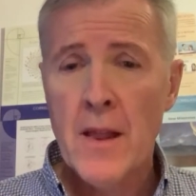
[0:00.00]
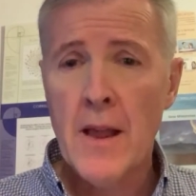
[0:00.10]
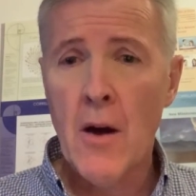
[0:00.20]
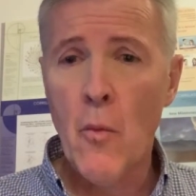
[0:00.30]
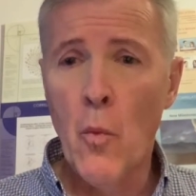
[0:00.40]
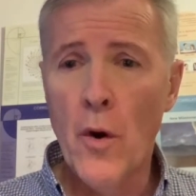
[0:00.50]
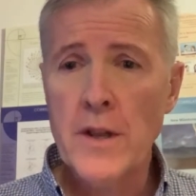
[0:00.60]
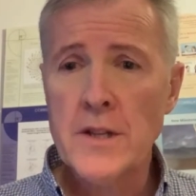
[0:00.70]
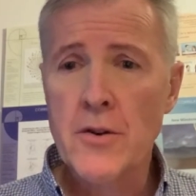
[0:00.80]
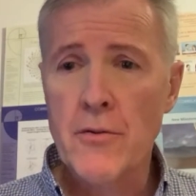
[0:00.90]
Now, what
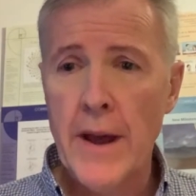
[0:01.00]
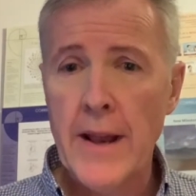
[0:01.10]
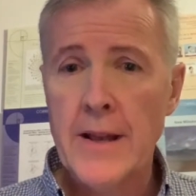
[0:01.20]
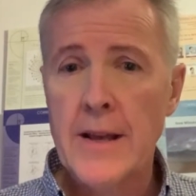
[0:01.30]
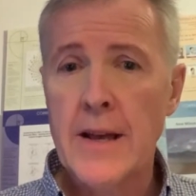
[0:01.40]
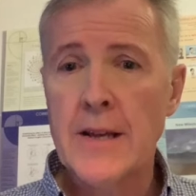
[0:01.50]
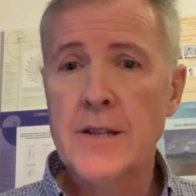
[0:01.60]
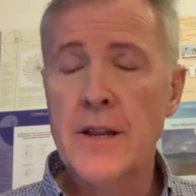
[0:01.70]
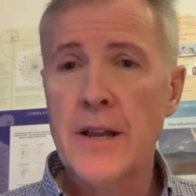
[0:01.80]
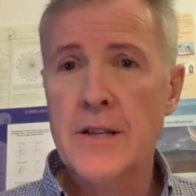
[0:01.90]
is great is
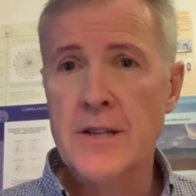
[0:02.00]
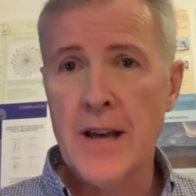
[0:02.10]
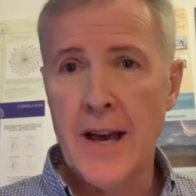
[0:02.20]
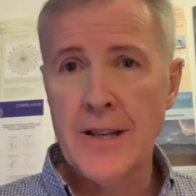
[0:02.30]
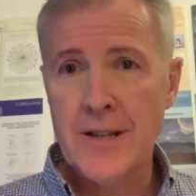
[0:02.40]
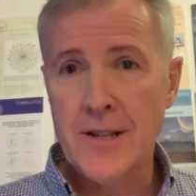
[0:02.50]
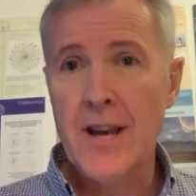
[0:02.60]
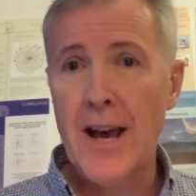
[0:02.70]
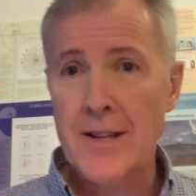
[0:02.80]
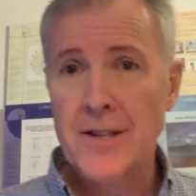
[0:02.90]
that he's dared to
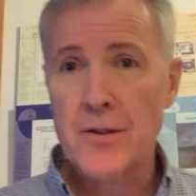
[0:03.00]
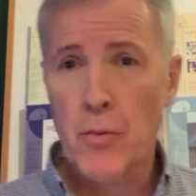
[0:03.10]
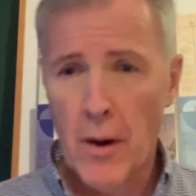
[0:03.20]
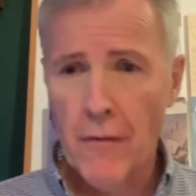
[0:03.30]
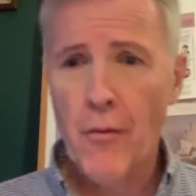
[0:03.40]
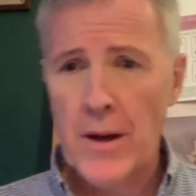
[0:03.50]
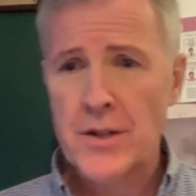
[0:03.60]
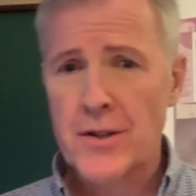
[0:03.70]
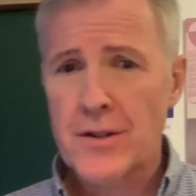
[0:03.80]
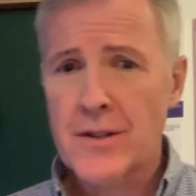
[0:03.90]
test 12
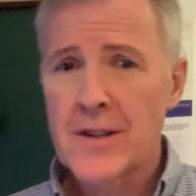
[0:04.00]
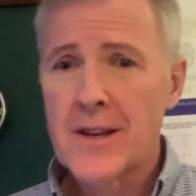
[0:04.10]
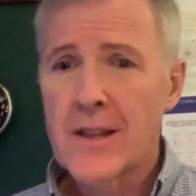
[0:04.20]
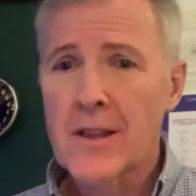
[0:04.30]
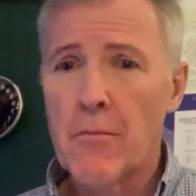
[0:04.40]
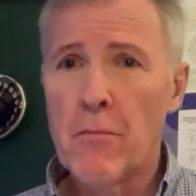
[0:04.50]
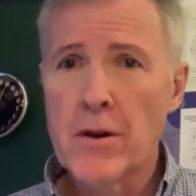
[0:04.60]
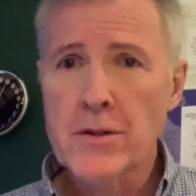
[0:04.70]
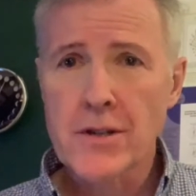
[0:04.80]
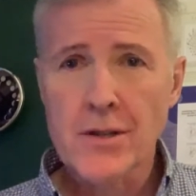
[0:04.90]
questions that
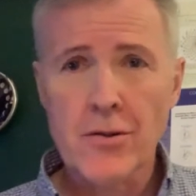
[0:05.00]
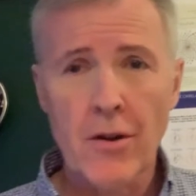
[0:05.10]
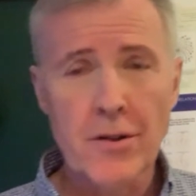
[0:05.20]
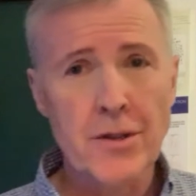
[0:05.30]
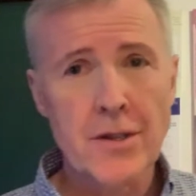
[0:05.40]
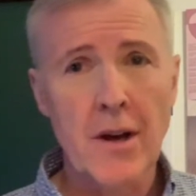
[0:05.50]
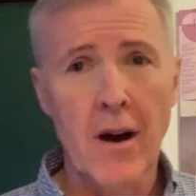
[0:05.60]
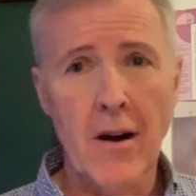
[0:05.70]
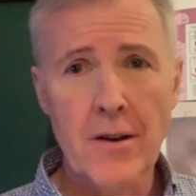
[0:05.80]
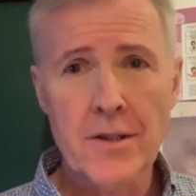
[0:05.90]
most astrologers
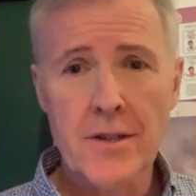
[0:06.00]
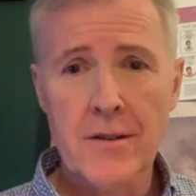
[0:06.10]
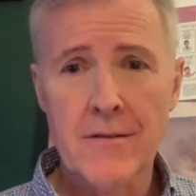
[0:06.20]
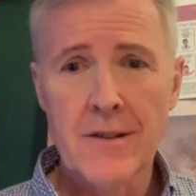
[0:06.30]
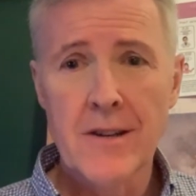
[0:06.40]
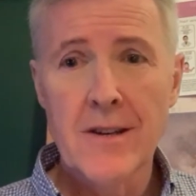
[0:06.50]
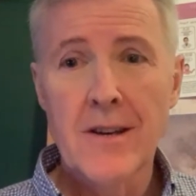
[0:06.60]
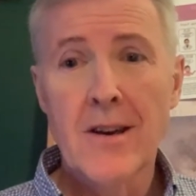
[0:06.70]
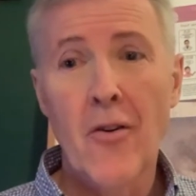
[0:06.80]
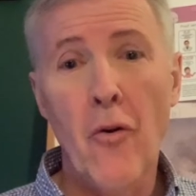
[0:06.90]
ask,
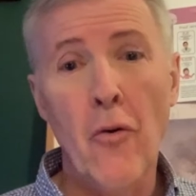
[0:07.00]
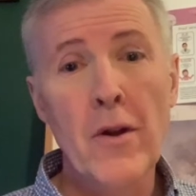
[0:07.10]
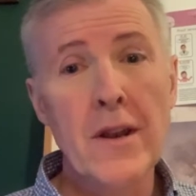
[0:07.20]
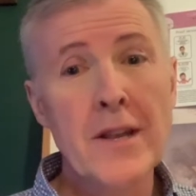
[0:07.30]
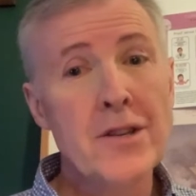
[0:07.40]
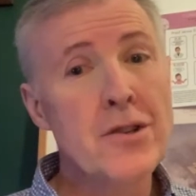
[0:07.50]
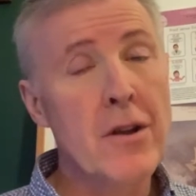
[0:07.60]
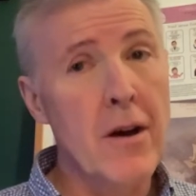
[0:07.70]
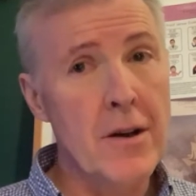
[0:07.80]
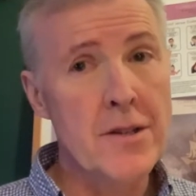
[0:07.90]
or at least should
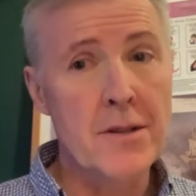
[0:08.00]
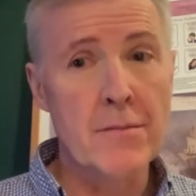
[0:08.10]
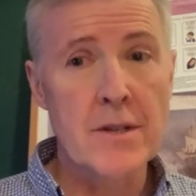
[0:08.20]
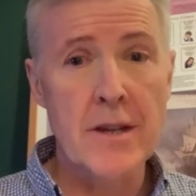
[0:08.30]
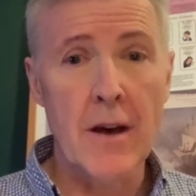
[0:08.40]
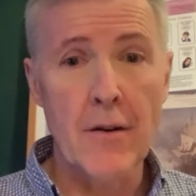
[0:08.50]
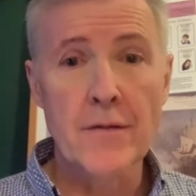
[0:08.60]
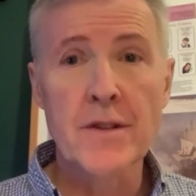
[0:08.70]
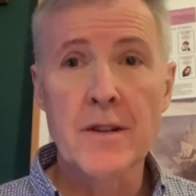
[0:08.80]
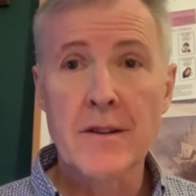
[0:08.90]
ask
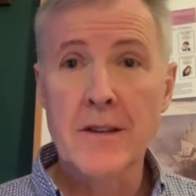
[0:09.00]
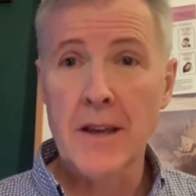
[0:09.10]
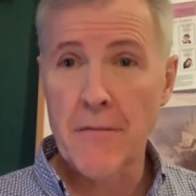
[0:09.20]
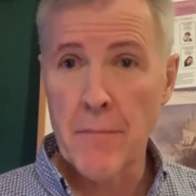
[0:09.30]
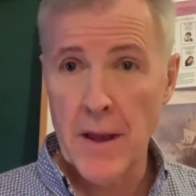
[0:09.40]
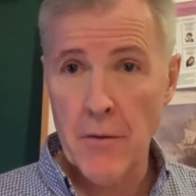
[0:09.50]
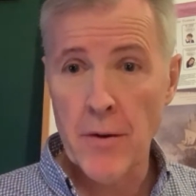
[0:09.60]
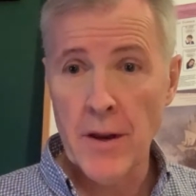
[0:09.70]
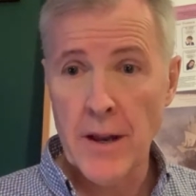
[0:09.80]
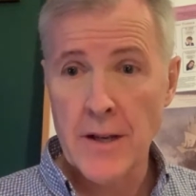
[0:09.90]
themselves to give better
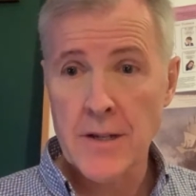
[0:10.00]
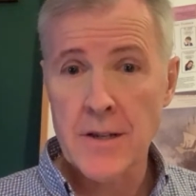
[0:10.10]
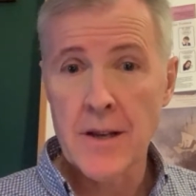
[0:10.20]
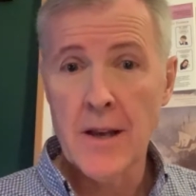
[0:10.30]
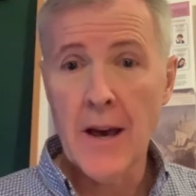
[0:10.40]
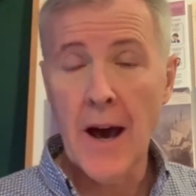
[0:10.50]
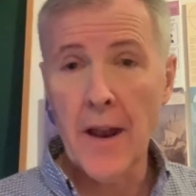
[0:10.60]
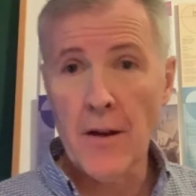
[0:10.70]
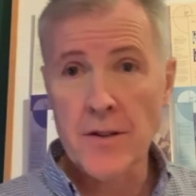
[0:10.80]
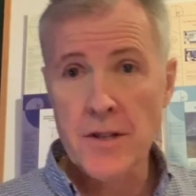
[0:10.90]
readings. And
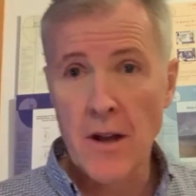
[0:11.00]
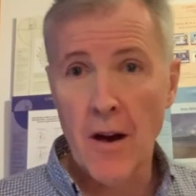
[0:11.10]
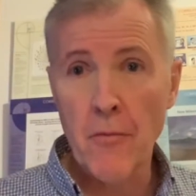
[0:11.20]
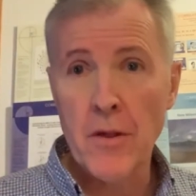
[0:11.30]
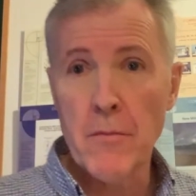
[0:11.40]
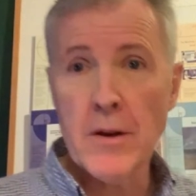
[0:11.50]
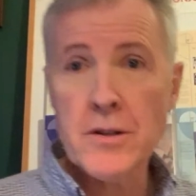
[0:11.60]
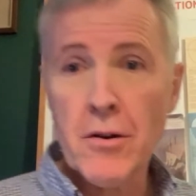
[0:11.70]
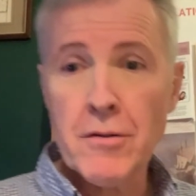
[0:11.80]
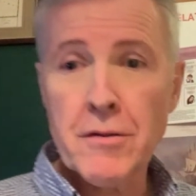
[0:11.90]
I'll start with the most
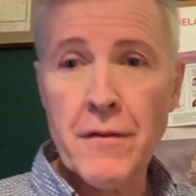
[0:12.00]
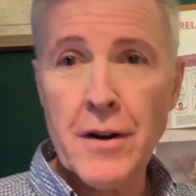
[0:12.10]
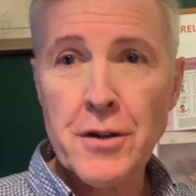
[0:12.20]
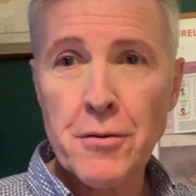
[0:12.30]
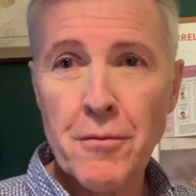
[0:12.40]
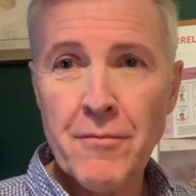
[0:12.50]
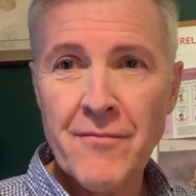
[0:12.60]
controversial.